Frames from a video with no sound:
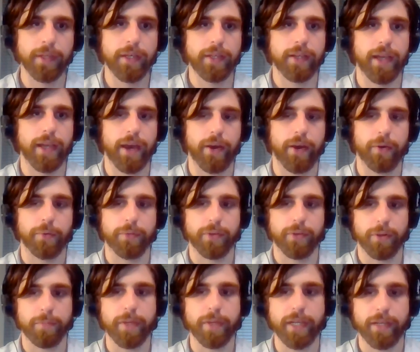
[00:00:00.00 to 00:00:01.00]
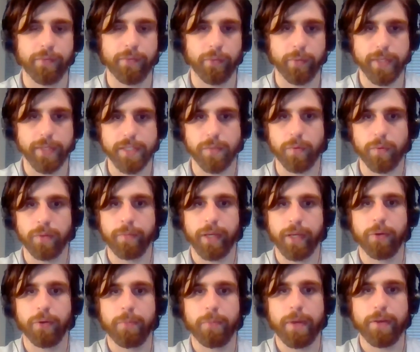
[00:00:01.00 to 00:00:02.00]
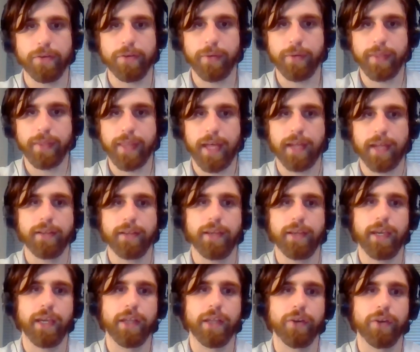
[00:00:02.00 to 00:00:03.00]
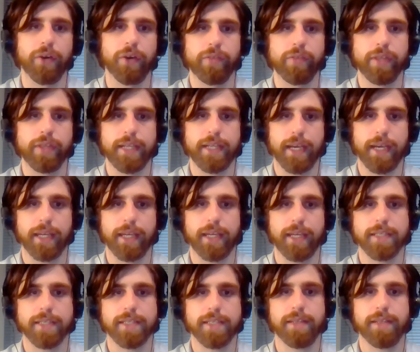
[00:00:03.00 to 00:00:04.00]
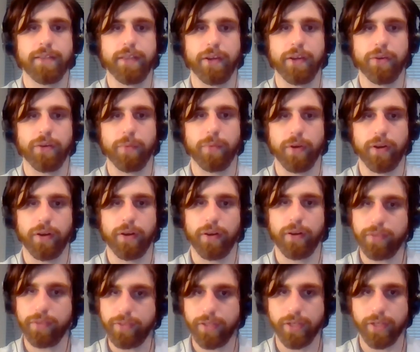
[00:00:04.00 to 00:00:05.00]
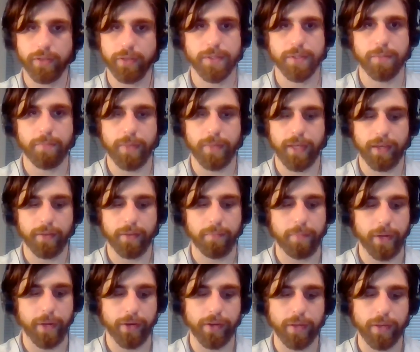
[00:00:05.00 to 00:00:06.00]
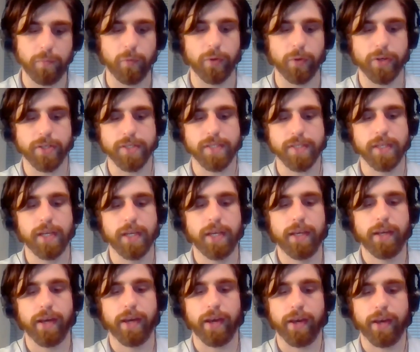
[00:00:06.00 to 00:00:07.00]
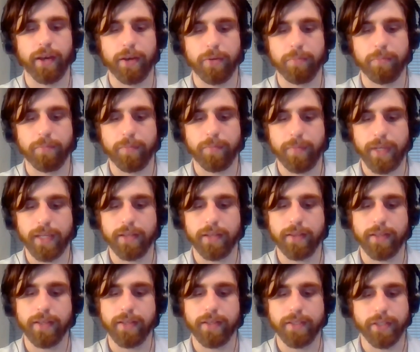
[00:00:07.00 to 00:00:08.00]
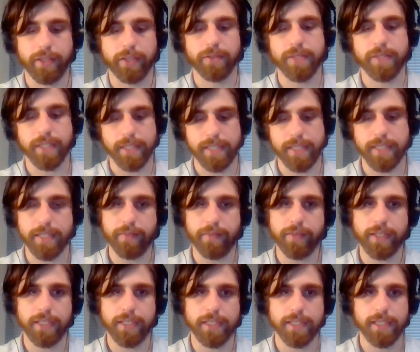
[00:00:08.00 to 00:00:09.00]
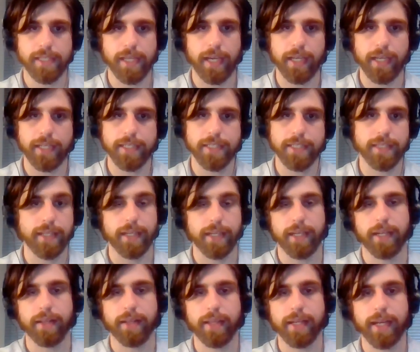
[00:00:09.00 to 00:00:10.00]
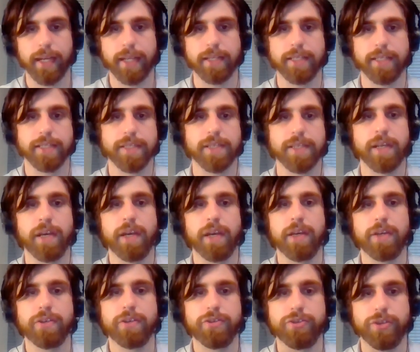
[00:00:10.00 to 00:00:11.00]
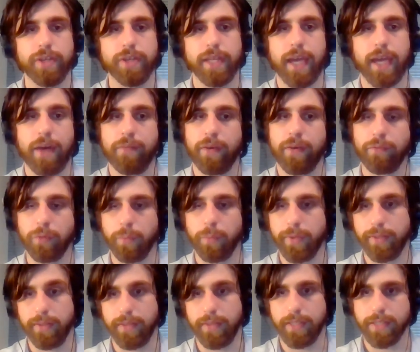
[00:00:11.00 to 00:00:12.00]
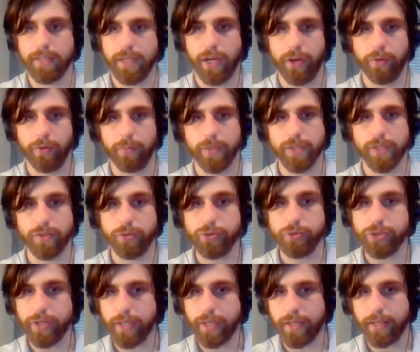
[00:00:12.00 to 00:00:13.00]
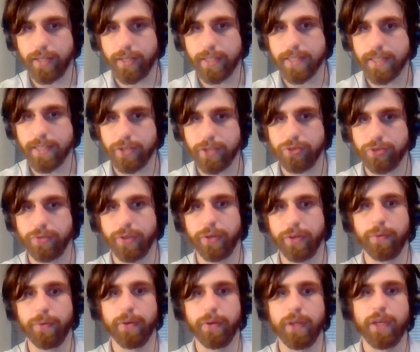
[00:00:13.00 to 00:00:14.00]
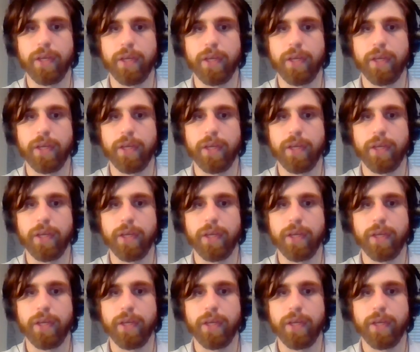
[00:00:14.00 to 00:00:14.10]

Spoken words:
Now, there are many different ways that one might go about doing that, and over the decades, there were, some big paradigm wars in the 60s, 70s, 80s, and then again in the 90s. Should the AF have to win that the entire resolution is not true,